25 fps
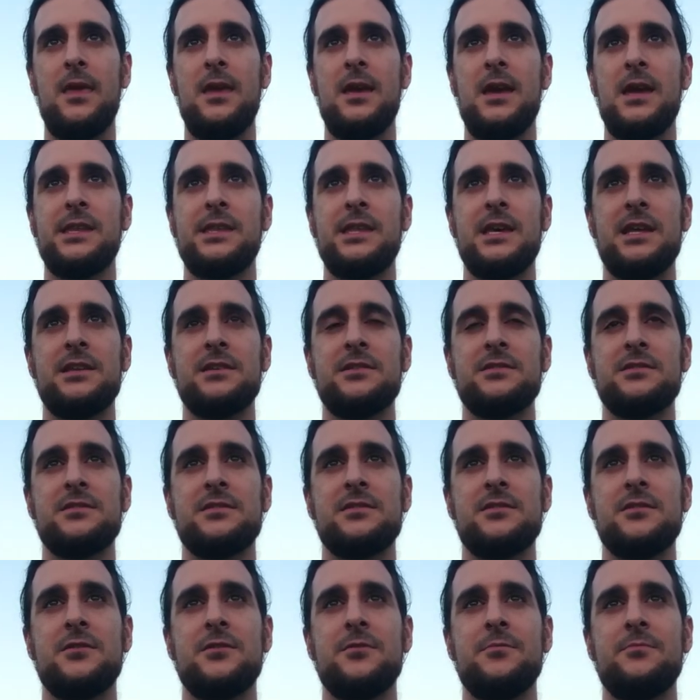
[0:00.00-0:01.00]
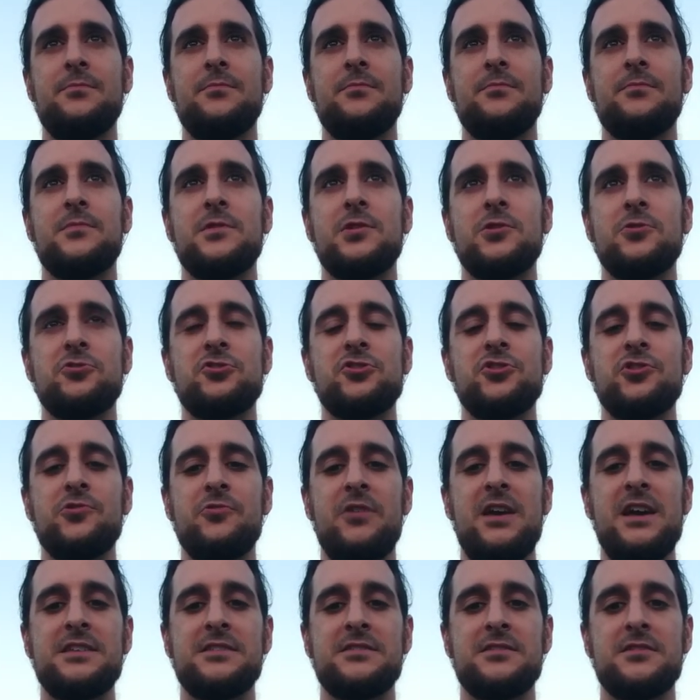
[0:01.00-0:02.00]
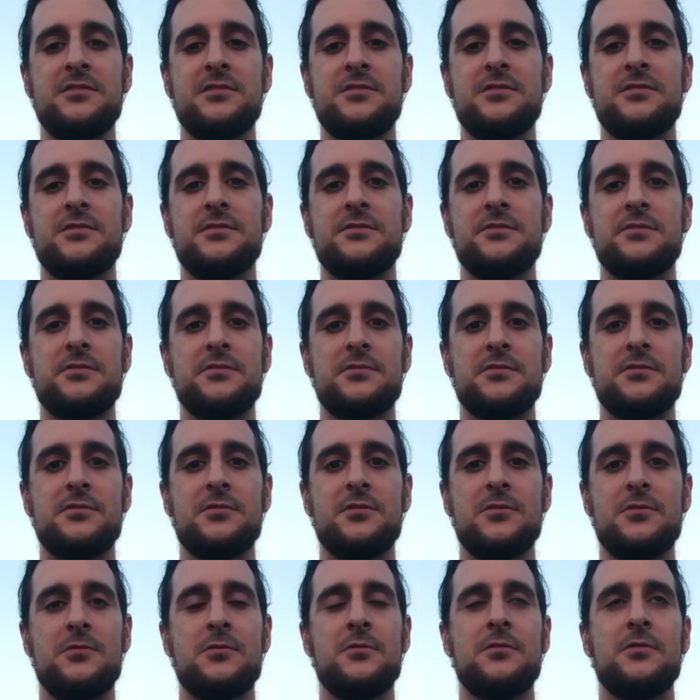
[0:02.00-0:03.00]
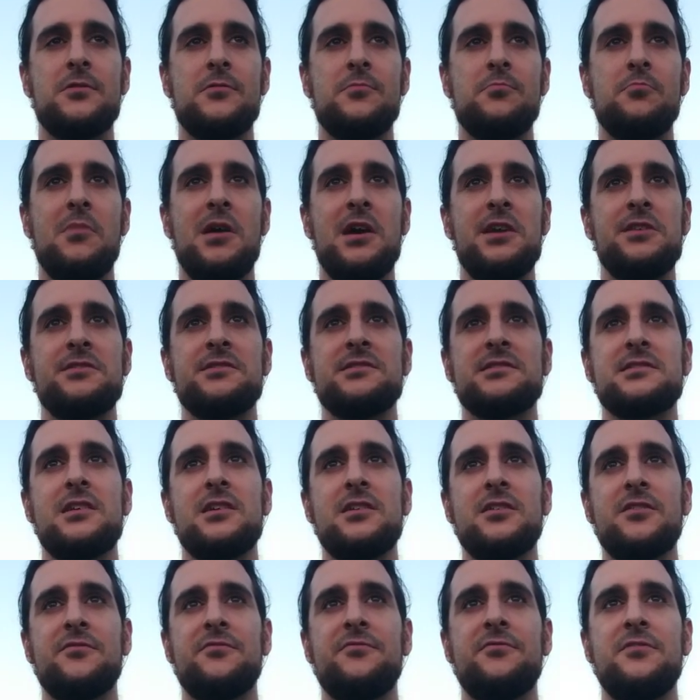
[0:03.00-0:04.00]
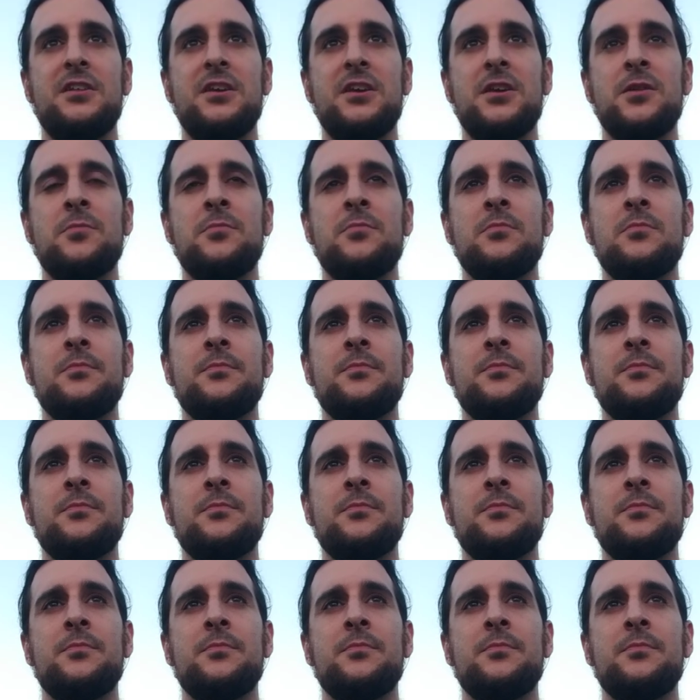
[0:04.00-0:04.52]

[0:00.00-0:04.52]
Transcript: and that is your true essence. Mine is like a flame.